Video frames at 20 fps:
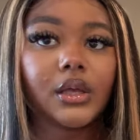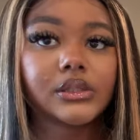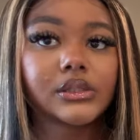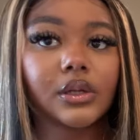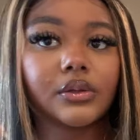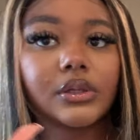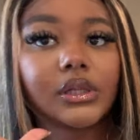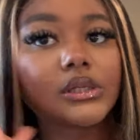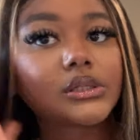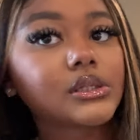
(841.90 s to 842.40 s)

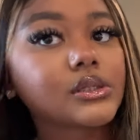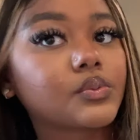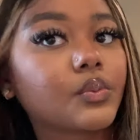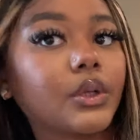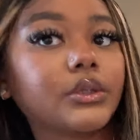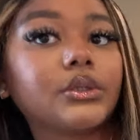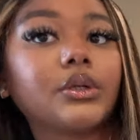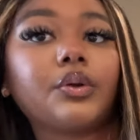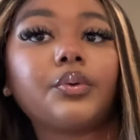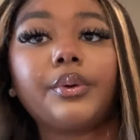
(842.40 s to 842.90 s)
so this is
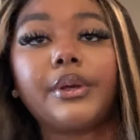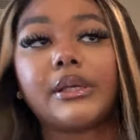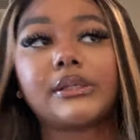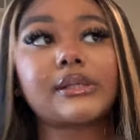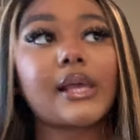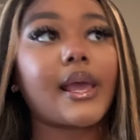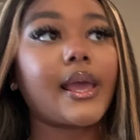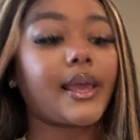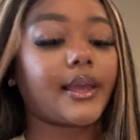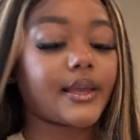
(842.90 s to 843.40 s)
one of the wigs
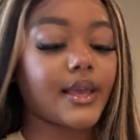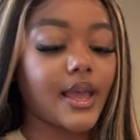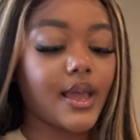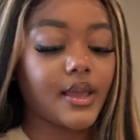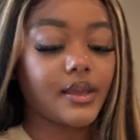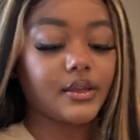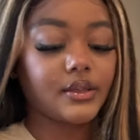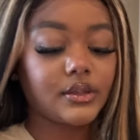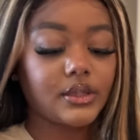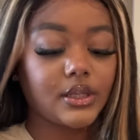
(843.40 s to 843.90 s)
I had
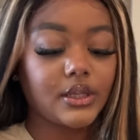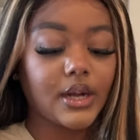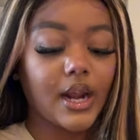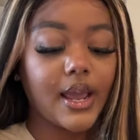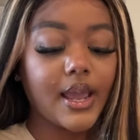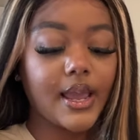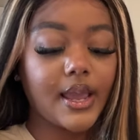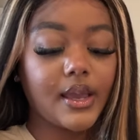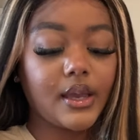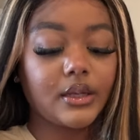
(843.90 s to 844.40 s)
got and then I
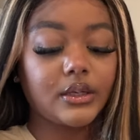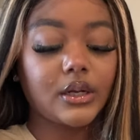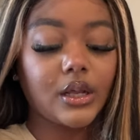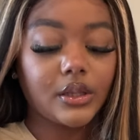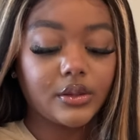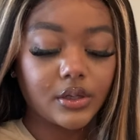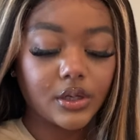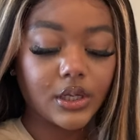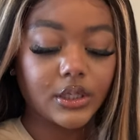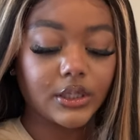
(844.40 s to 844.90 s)
had
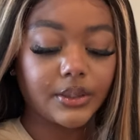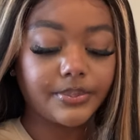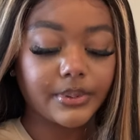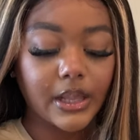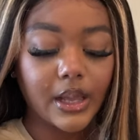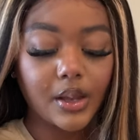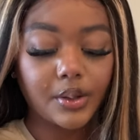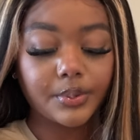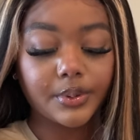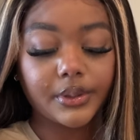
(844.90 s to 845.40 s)
another honey
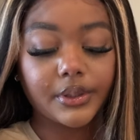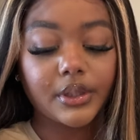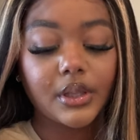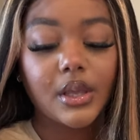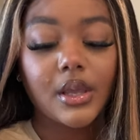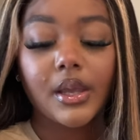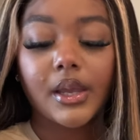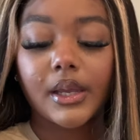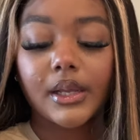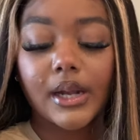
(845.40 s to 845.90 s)
blonde one
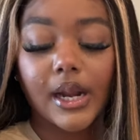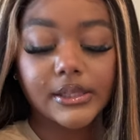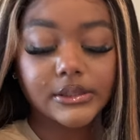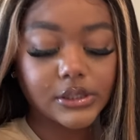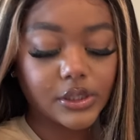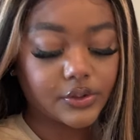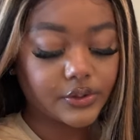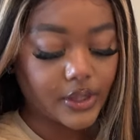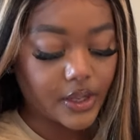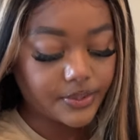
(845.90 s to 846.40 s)
and I
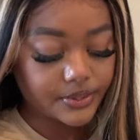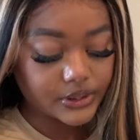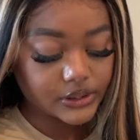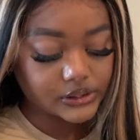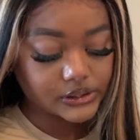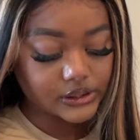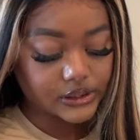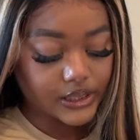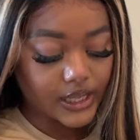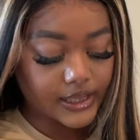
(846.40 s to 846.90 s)
turned that one
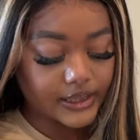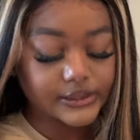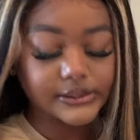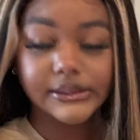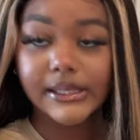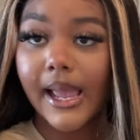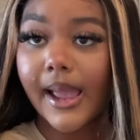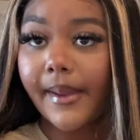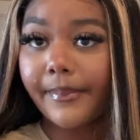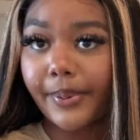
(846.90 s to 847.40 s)
into like a
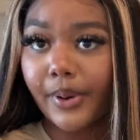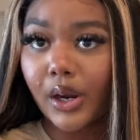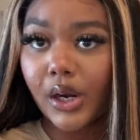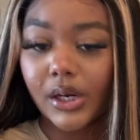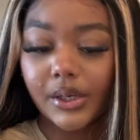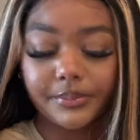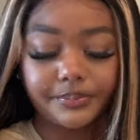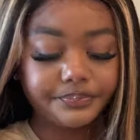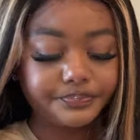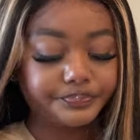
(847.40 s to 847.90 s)
side
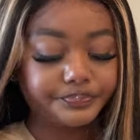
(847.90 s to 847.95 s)
part.